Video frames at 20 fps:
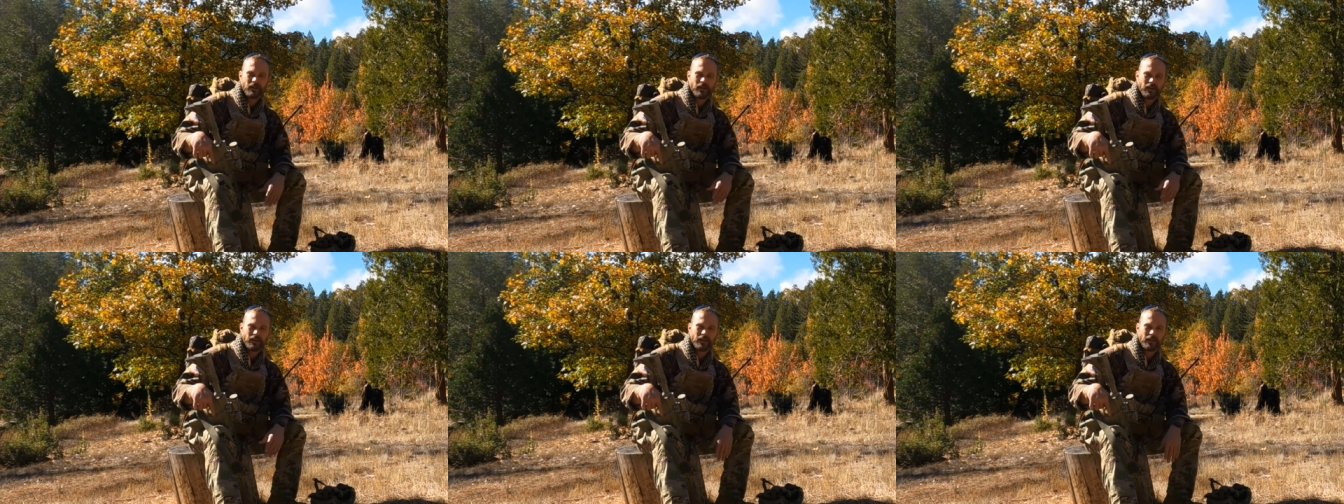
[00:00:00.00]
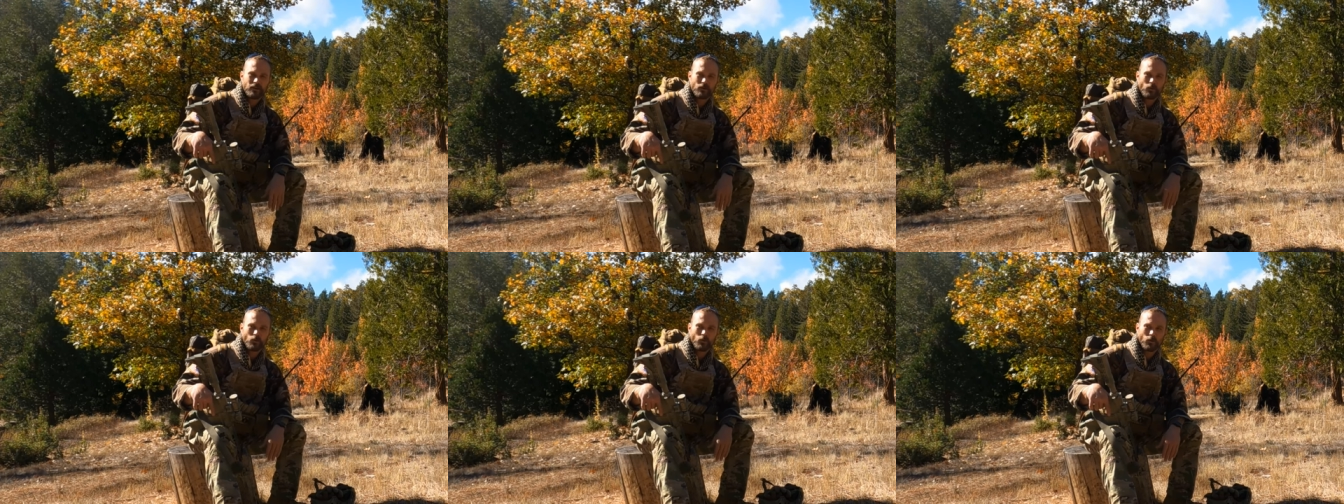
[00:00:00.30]

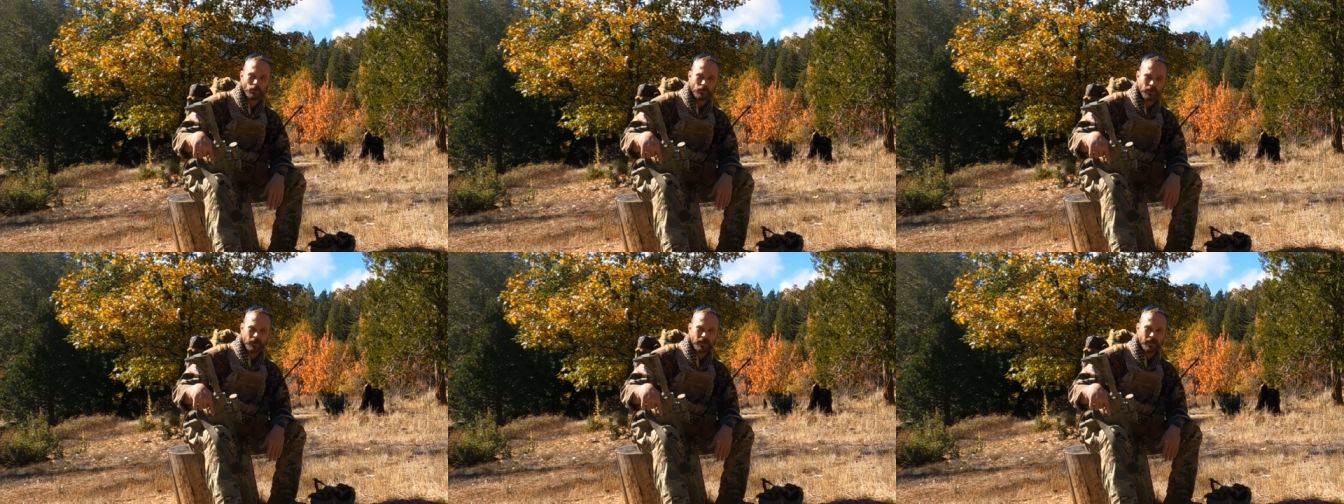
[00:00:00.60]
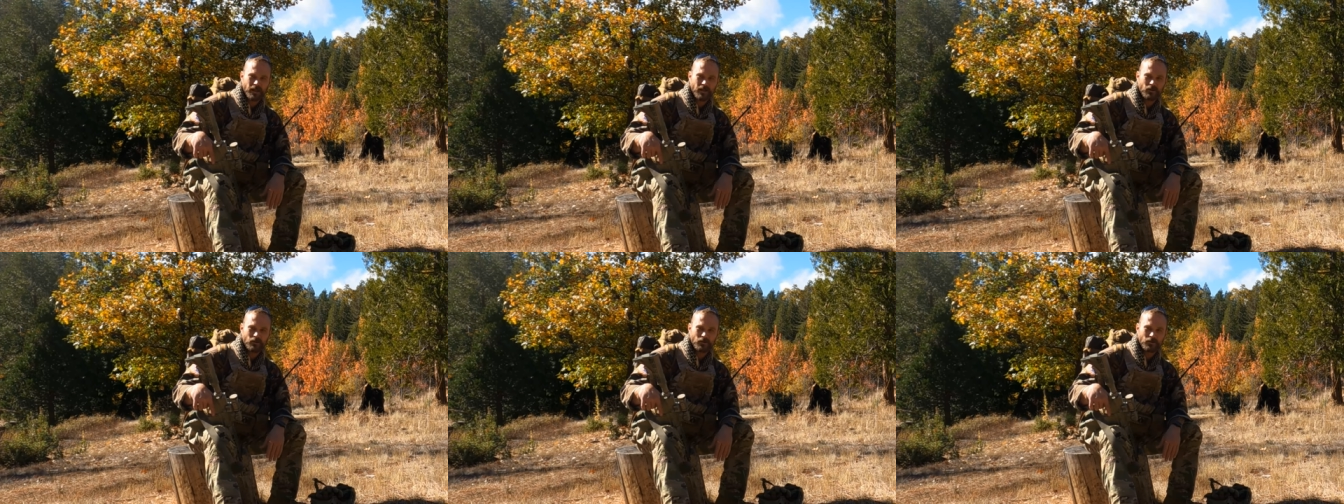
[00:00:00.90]
in working
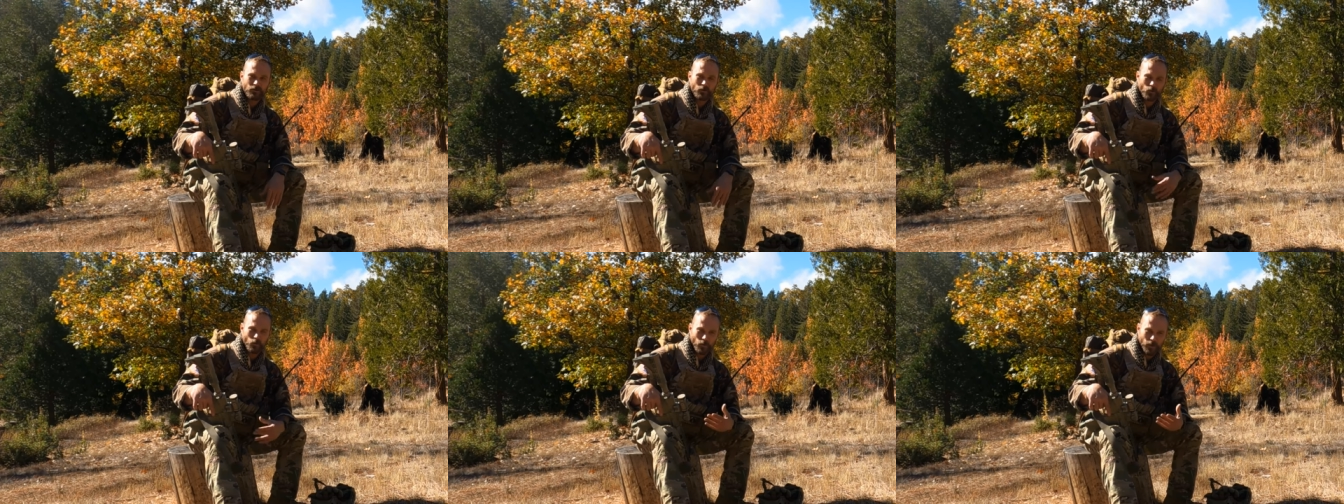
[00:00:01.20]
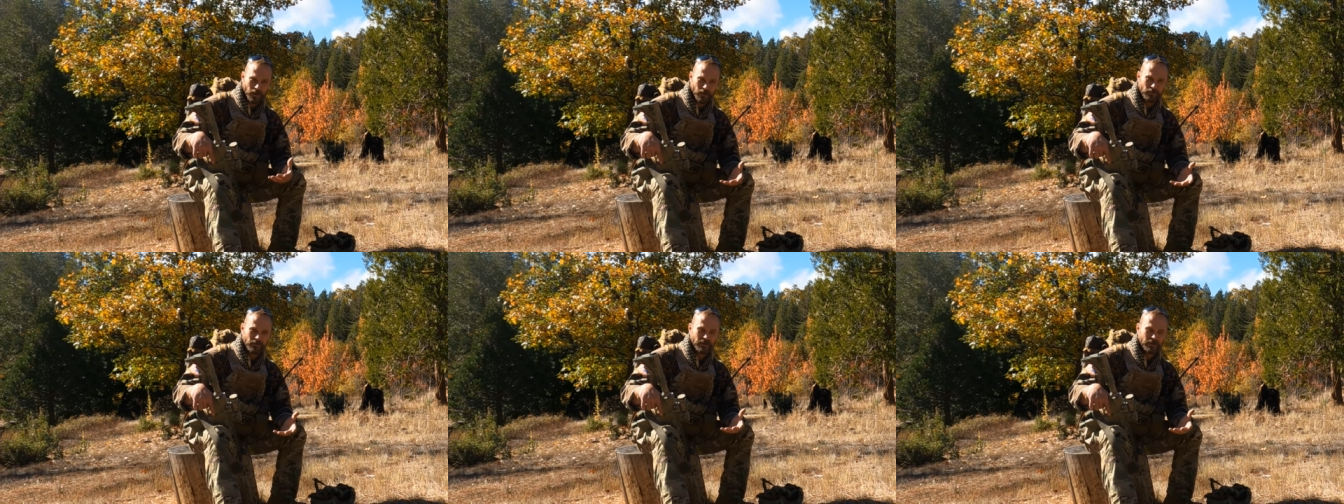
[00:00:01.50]
out
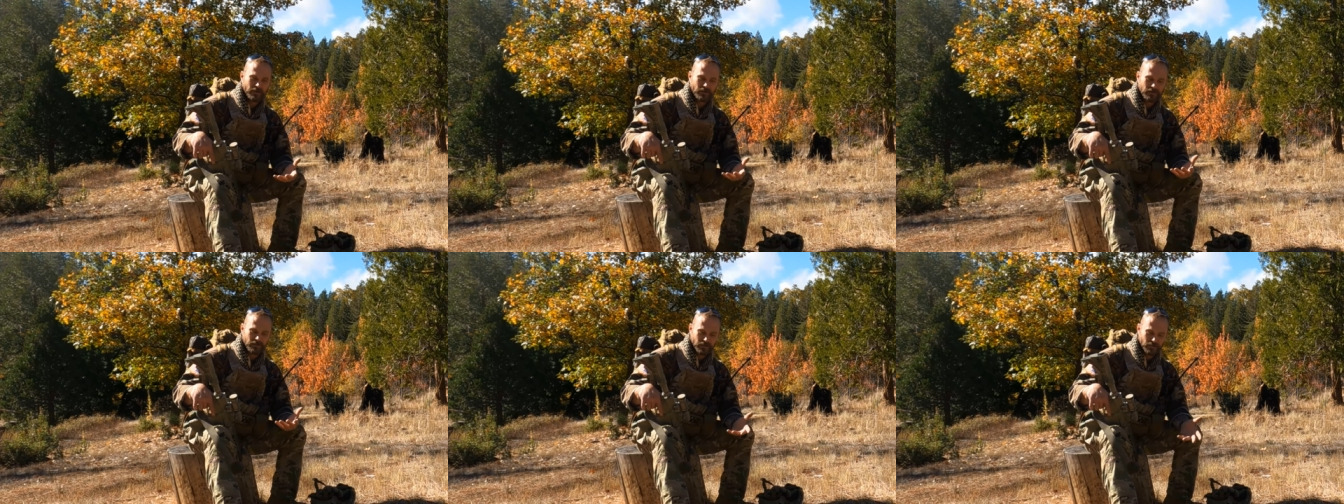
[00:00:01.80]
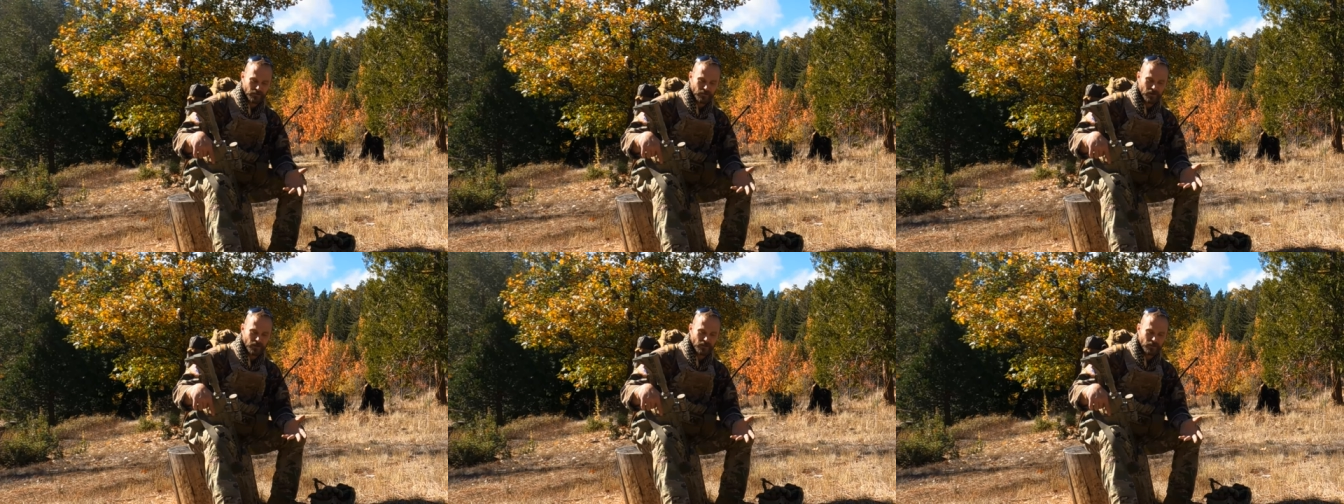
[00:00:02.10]
wearing
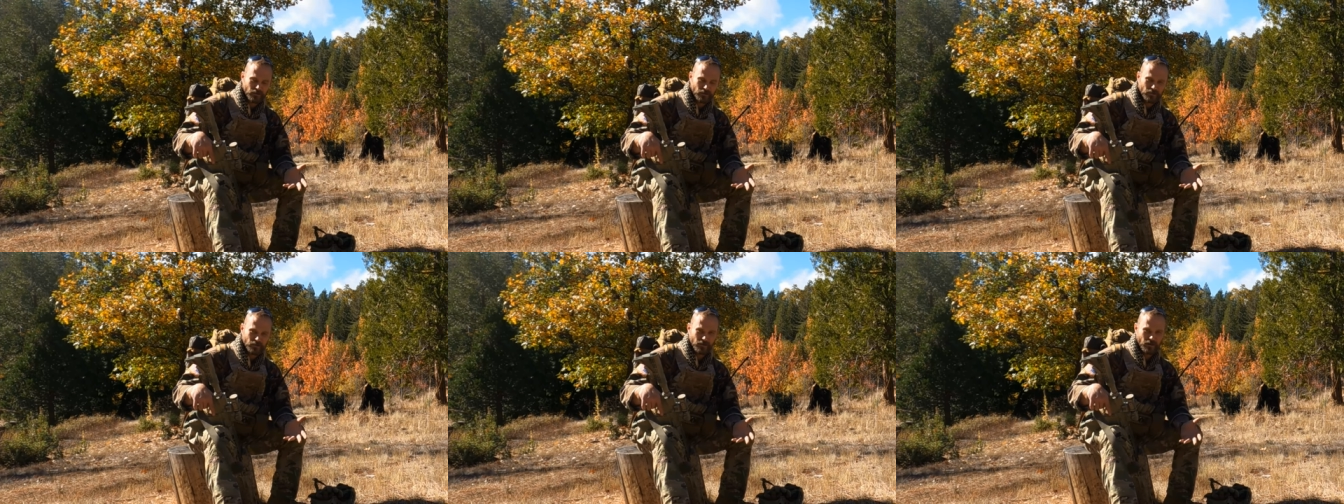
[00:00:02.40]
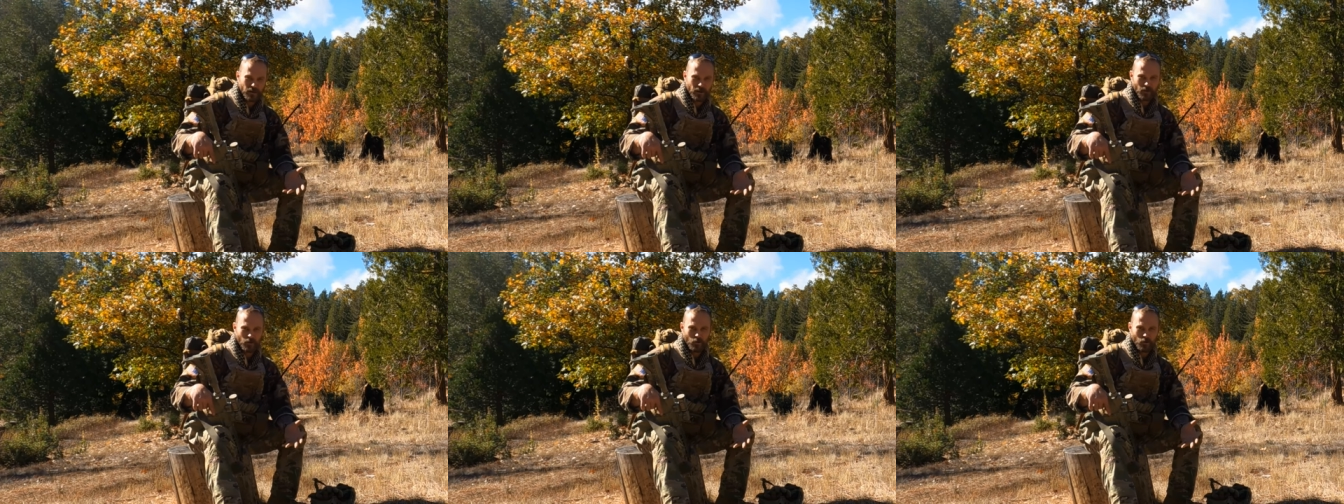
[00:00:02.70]
their gear.